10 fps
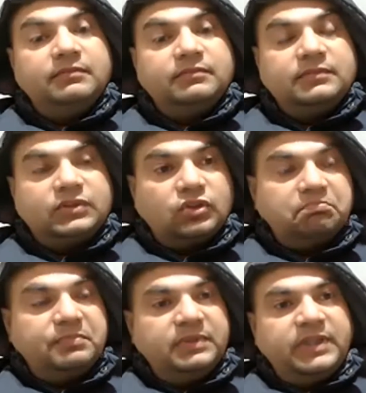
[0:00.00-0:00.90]

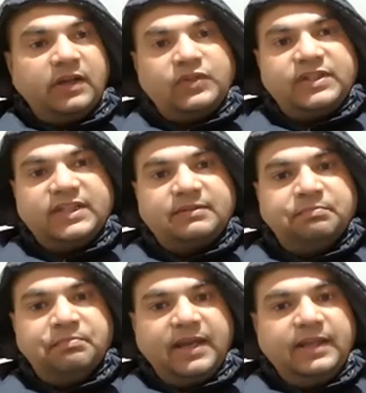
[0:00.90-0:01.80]
So there was this
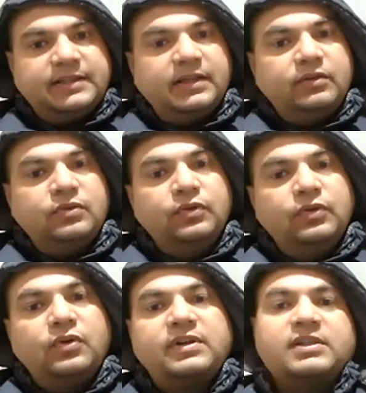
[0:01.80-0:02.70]
manager who
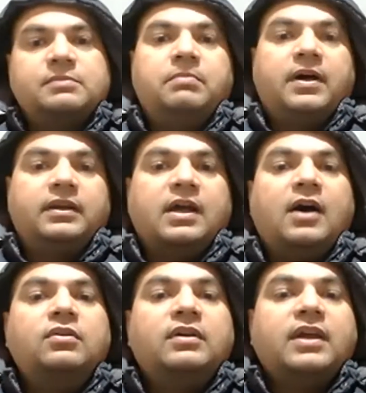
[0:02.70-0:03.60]
noticed
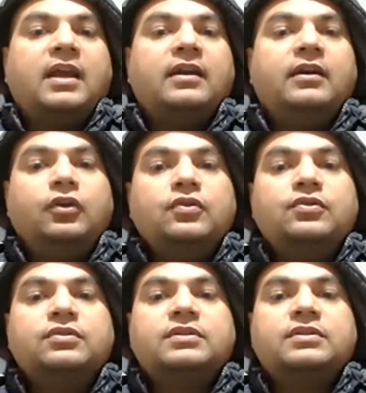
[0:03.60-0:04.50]
burnout and reduced